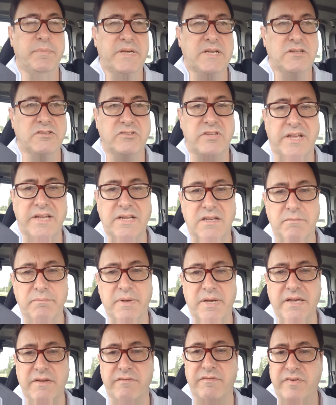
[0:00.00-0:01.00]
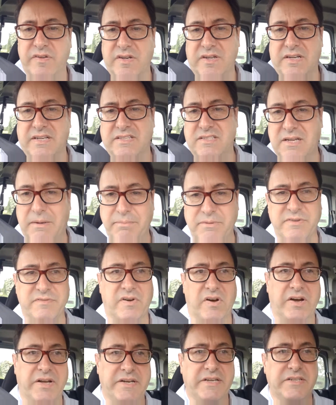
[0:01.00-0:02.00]
because they can be infinitely
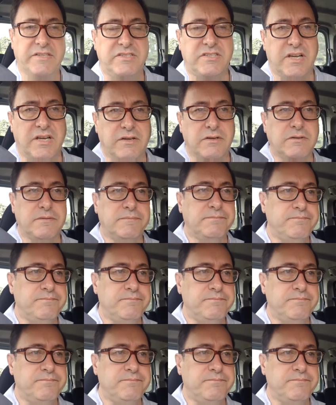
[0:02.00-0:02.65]
subdivided. So